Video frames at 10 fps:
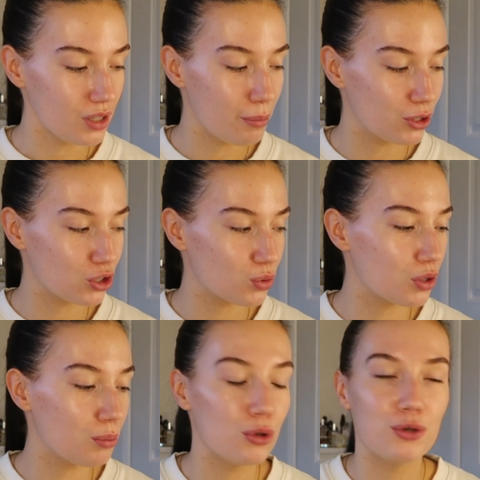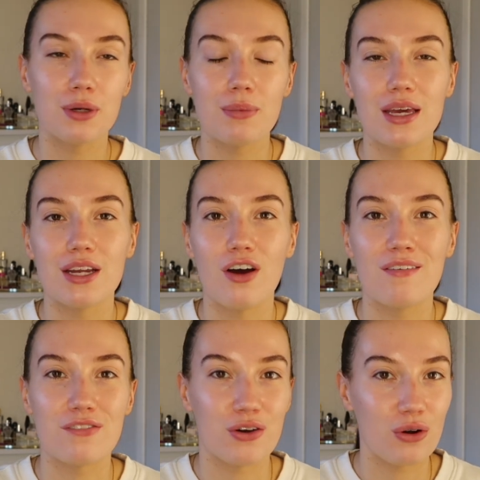But just with the mood I'm in,
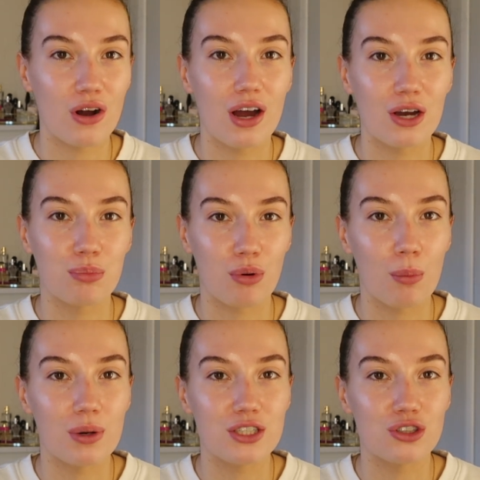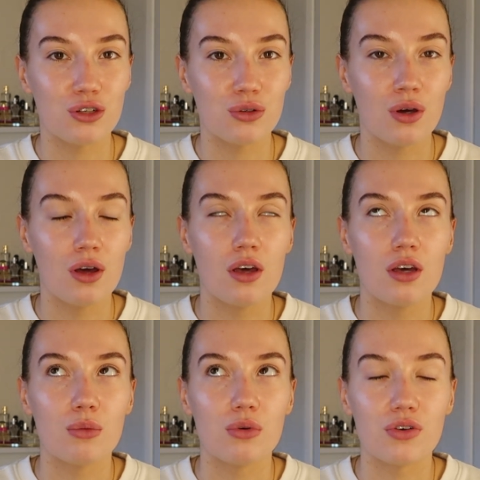I feel like I could probably do
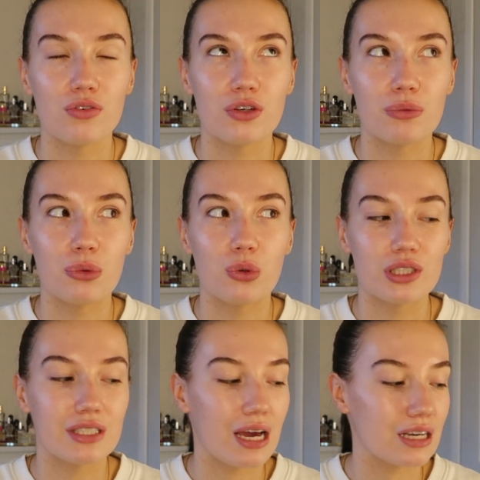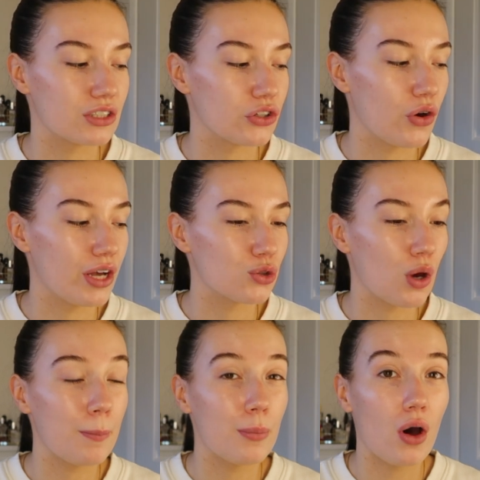with a few more snacks tonight, so
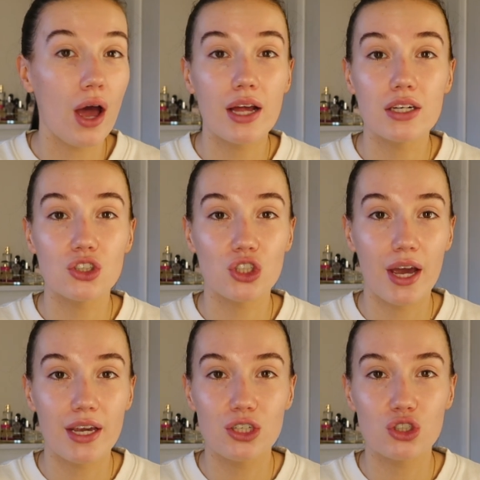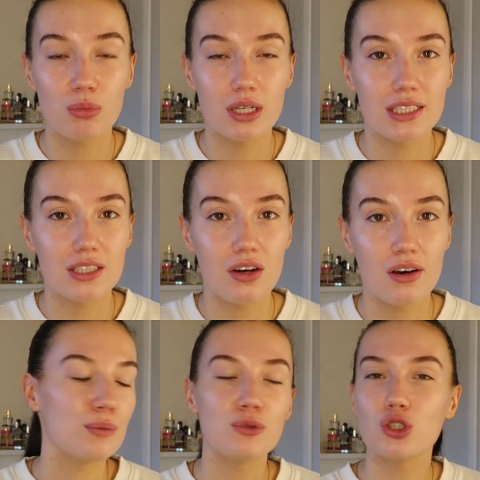I might change my dinner.
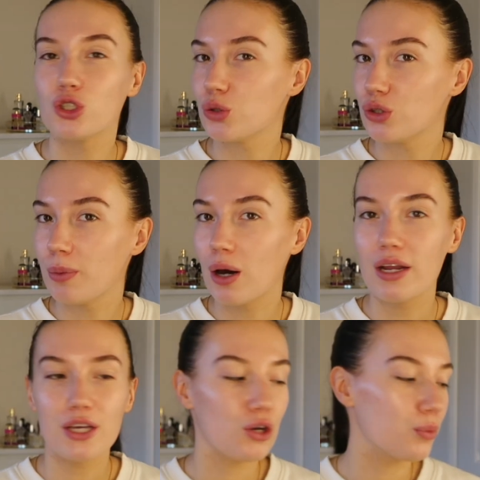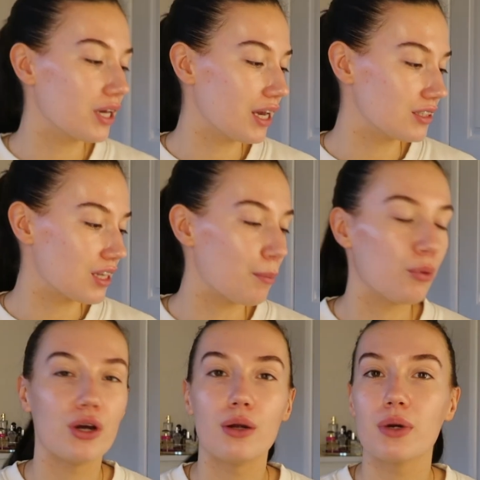I'm not sure, but I'll let you know when I get to that
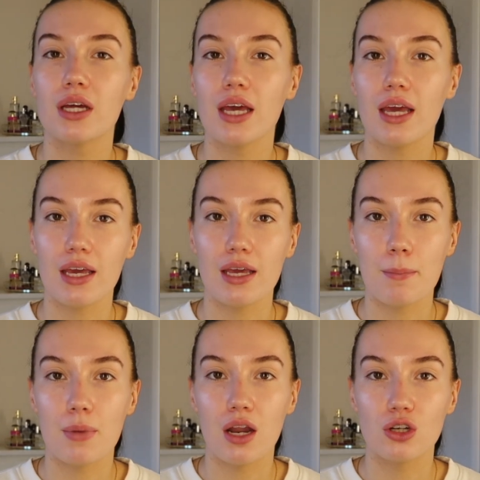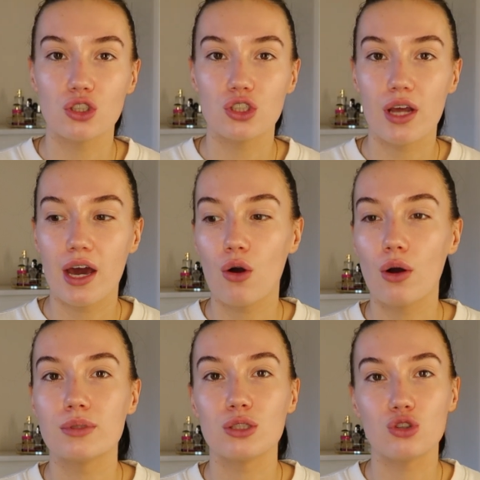point. I'm gonna eat my lunch now.
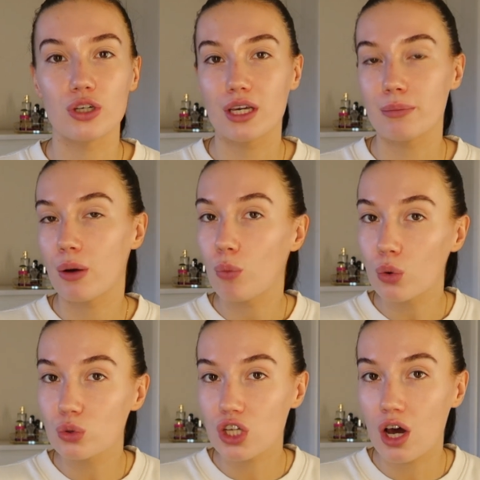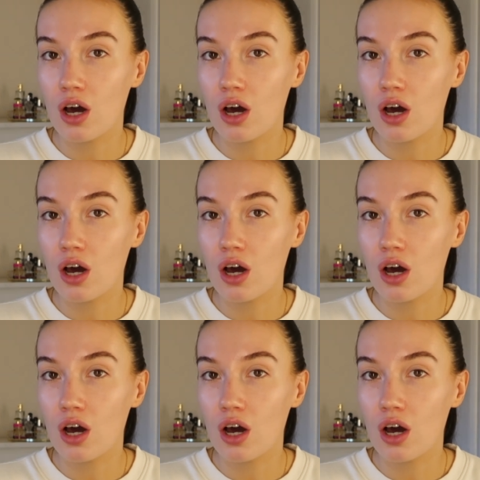I'm still drinking my water.